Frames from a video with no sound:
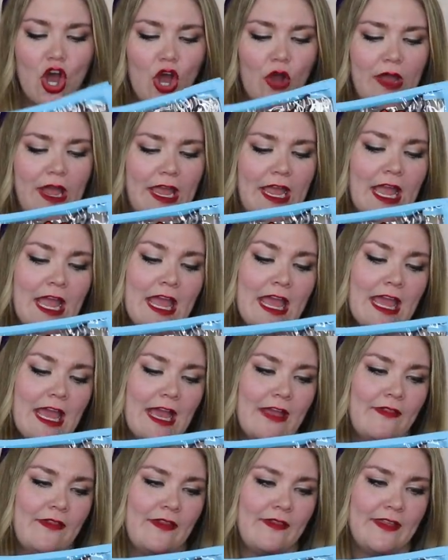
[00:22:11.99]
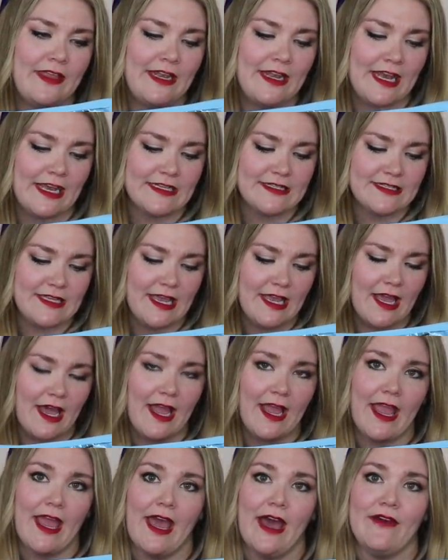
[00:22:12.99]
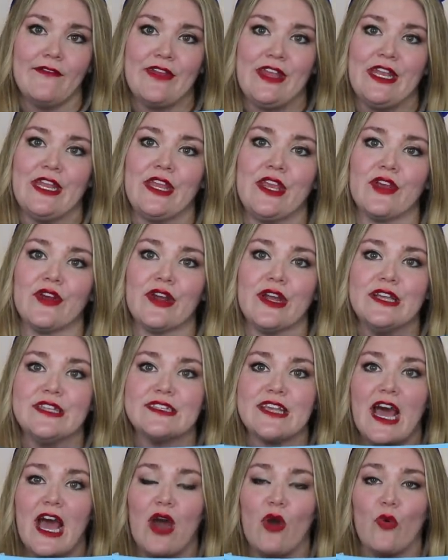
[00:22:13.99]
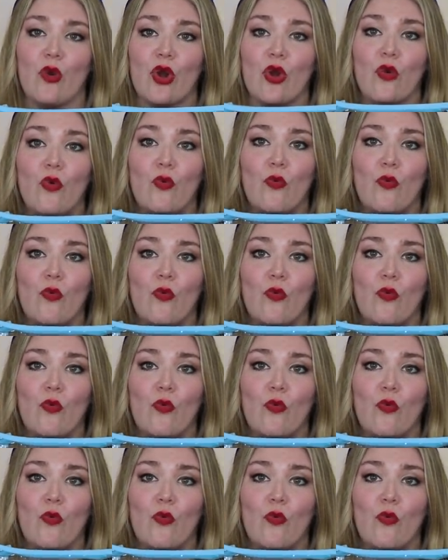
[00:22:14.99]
Okay, and then the next thing I have in here is our